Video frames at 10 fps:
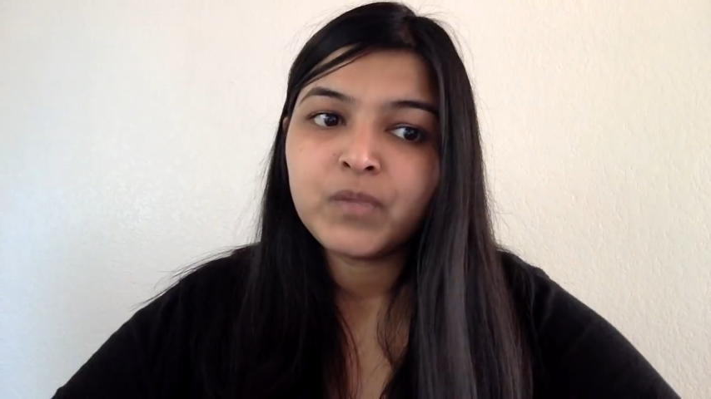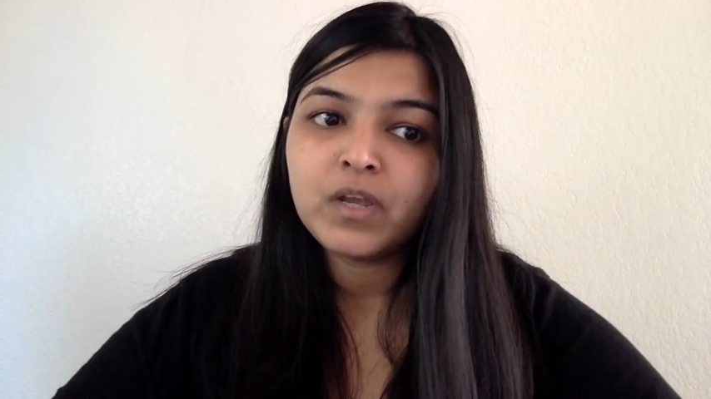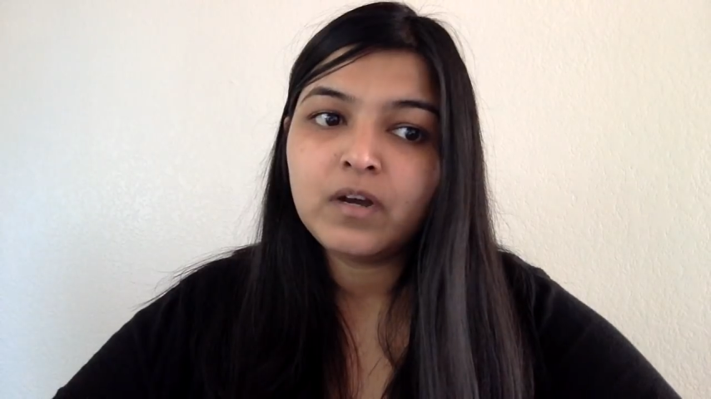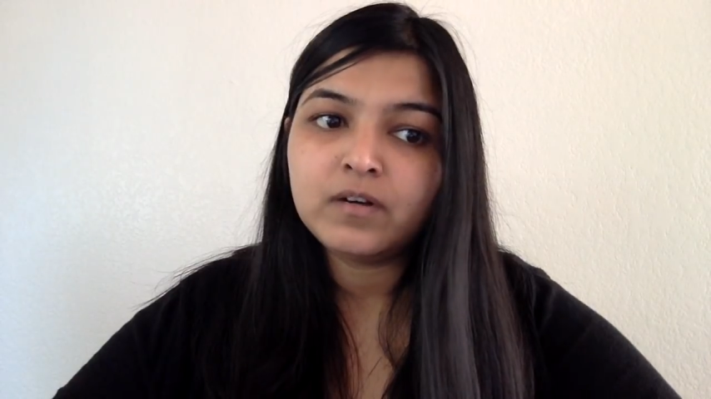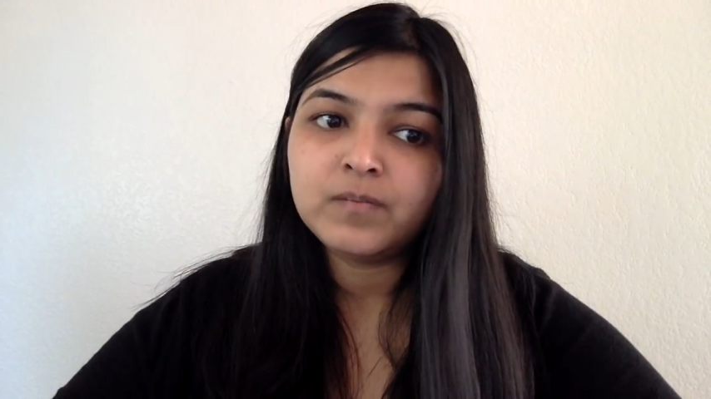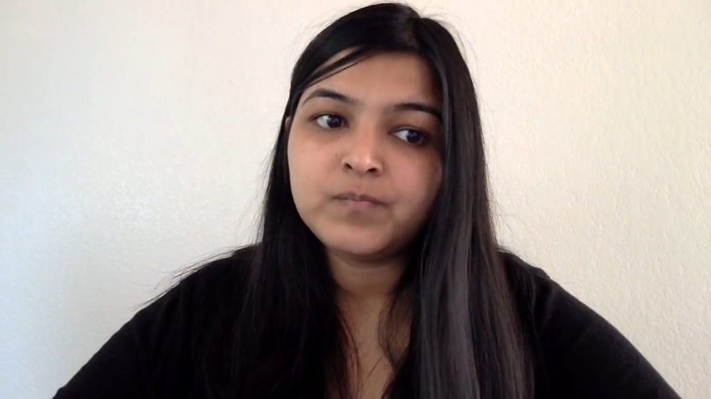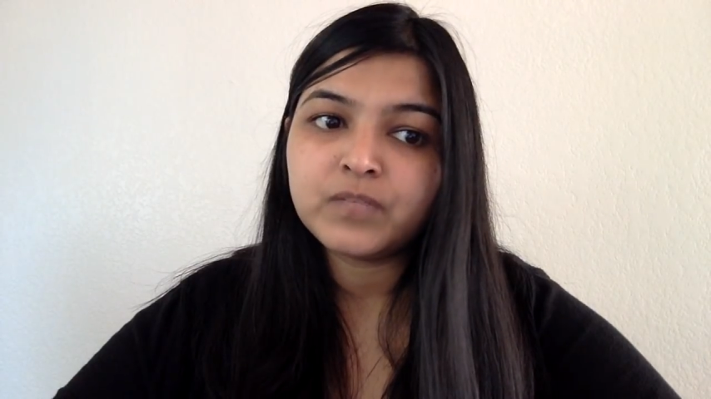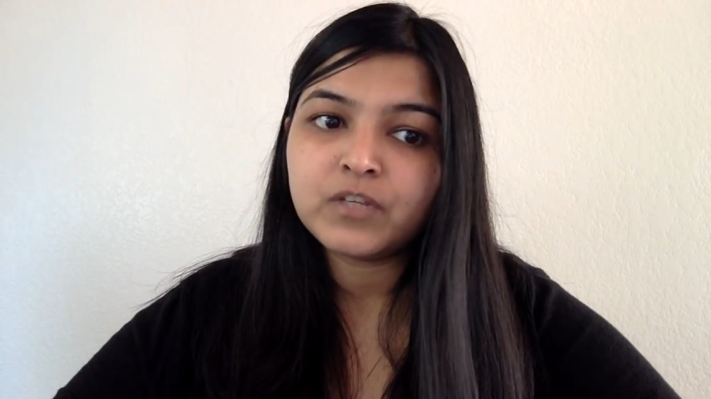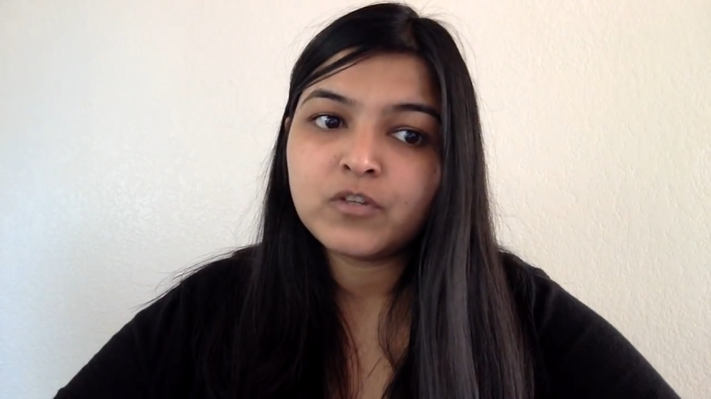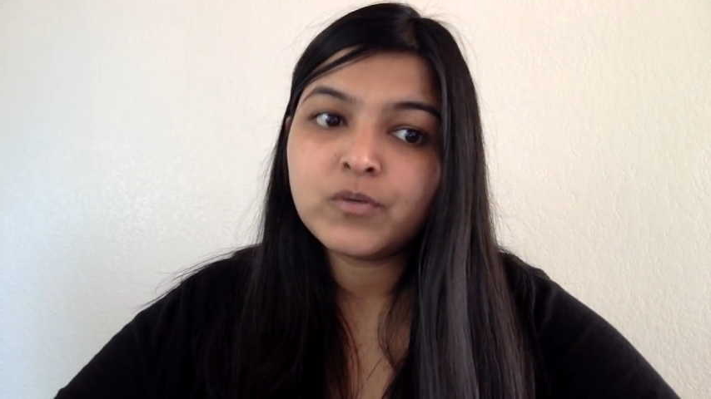
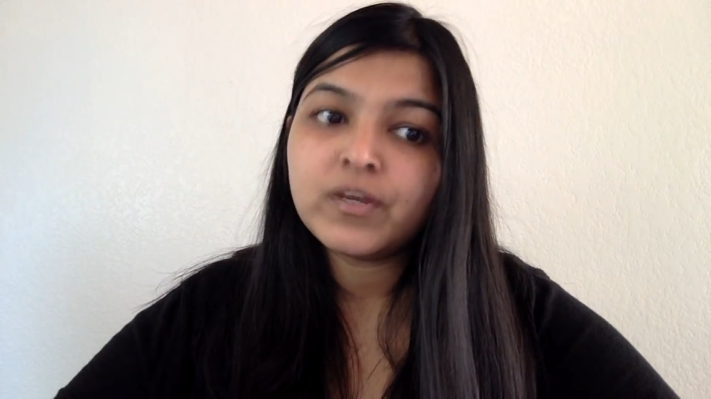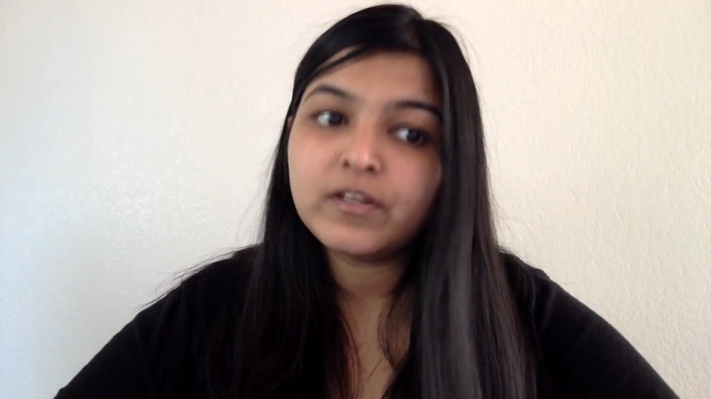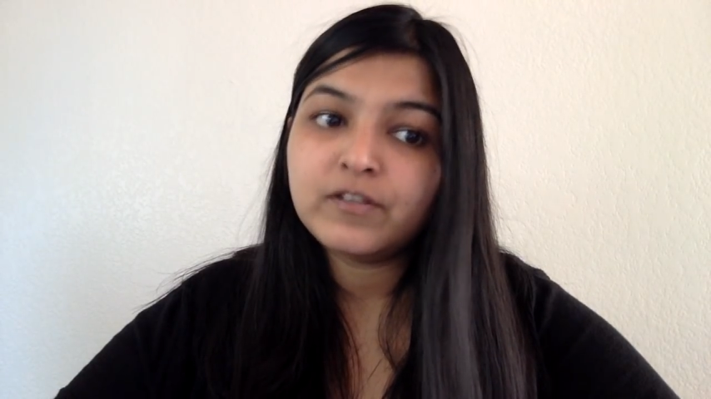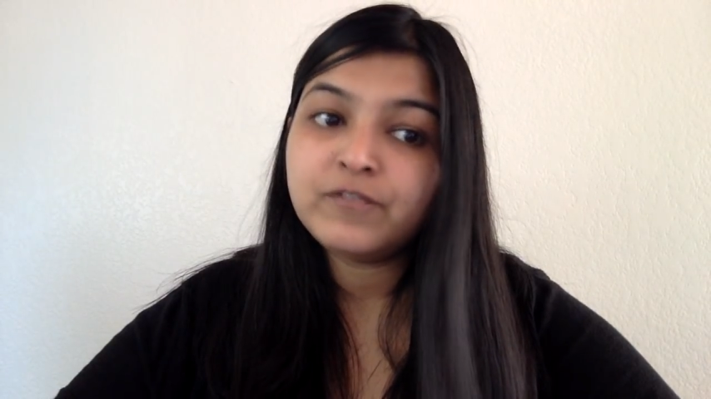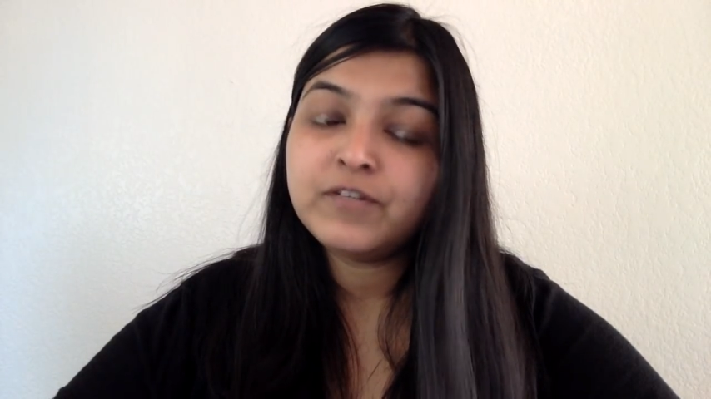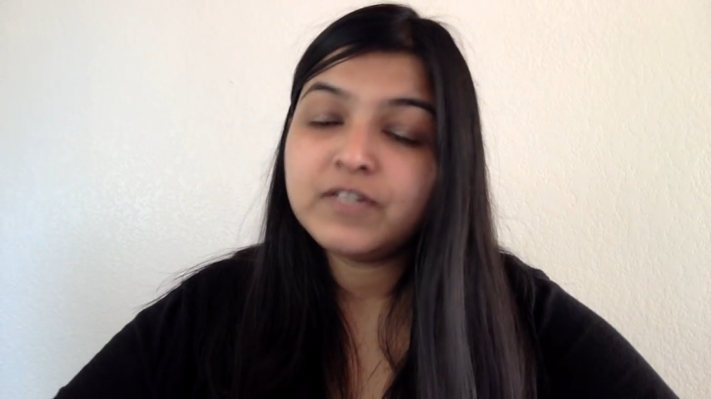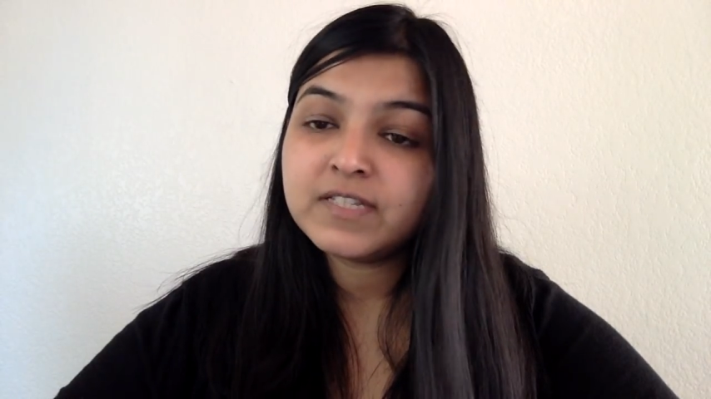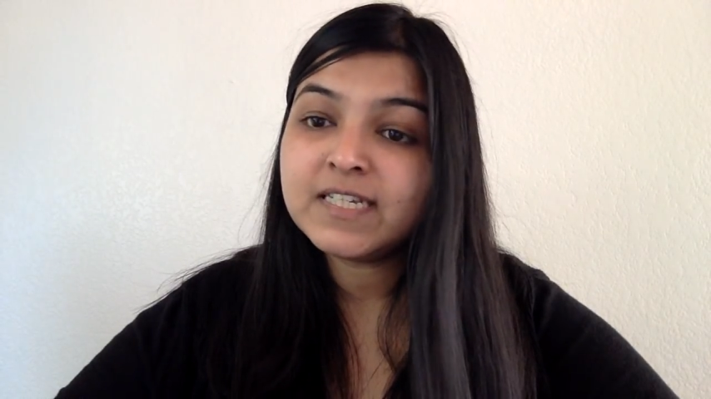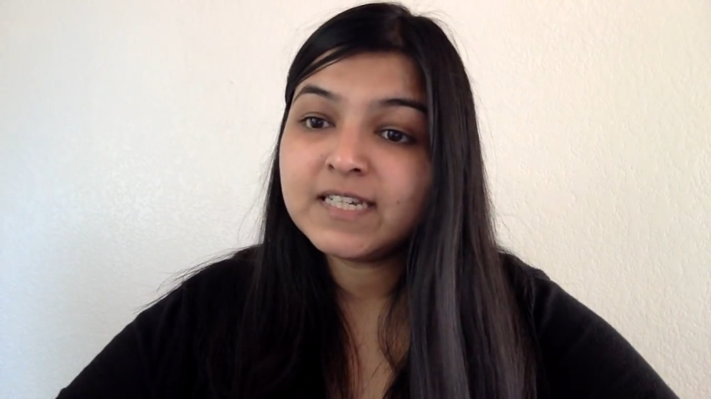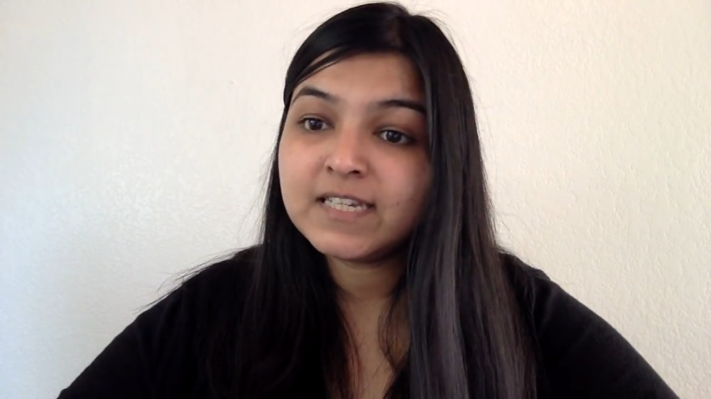The first
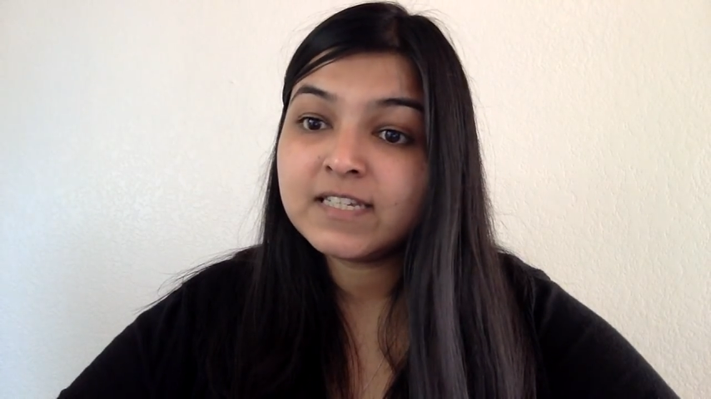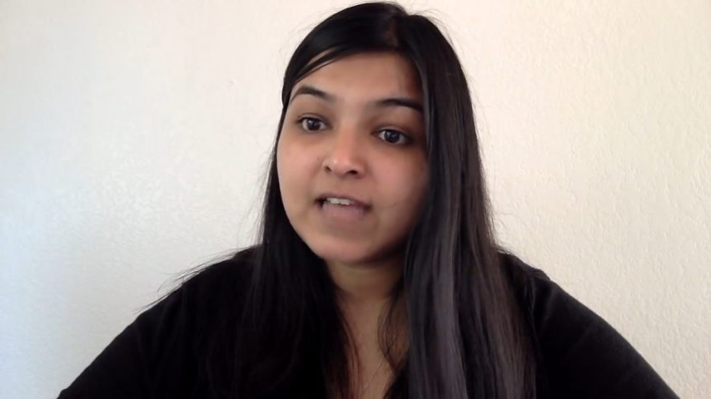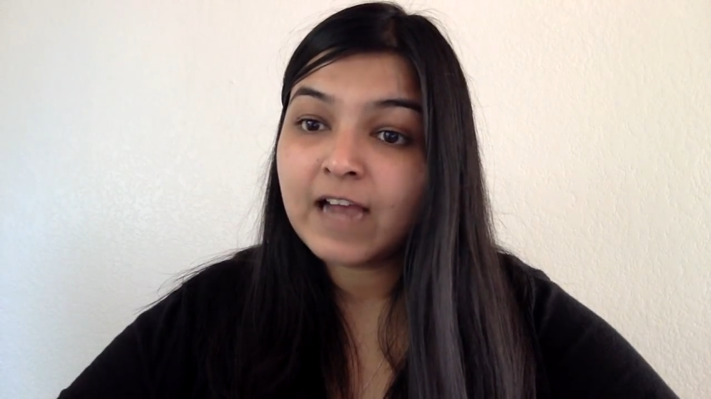thing is